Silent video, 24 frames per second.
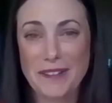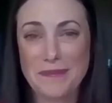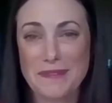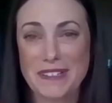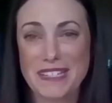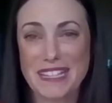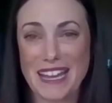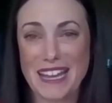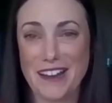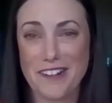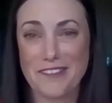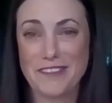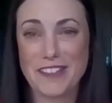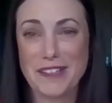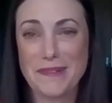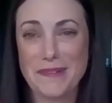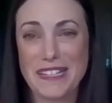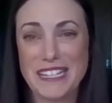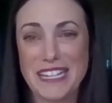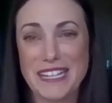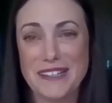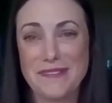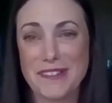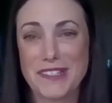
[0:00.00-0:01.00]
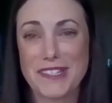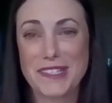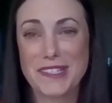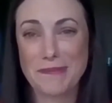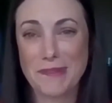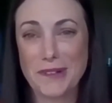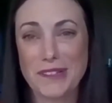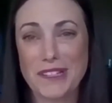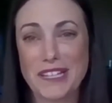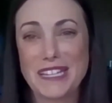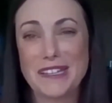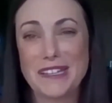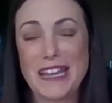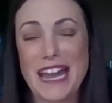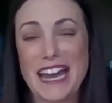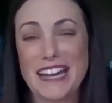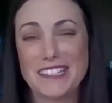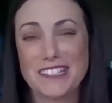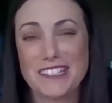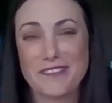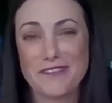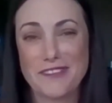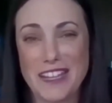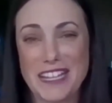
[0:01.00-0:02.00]
with Alfie, when he was smaller, you
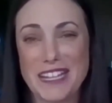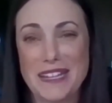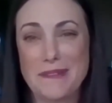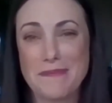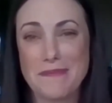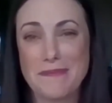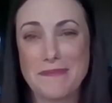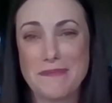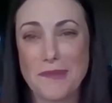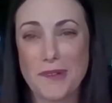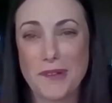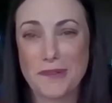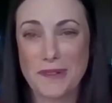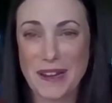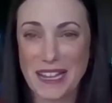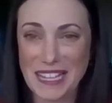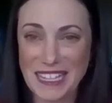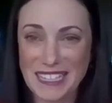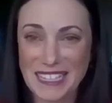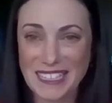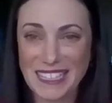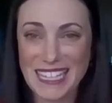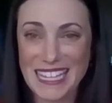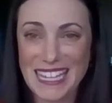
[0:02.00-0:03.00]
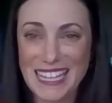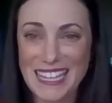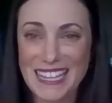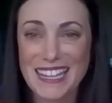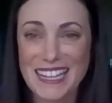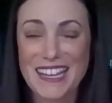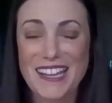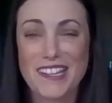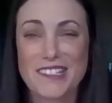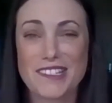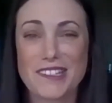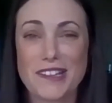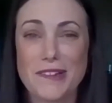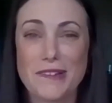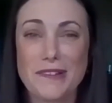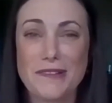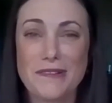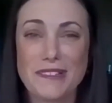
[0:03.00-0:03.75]
had to feed him more regularly. So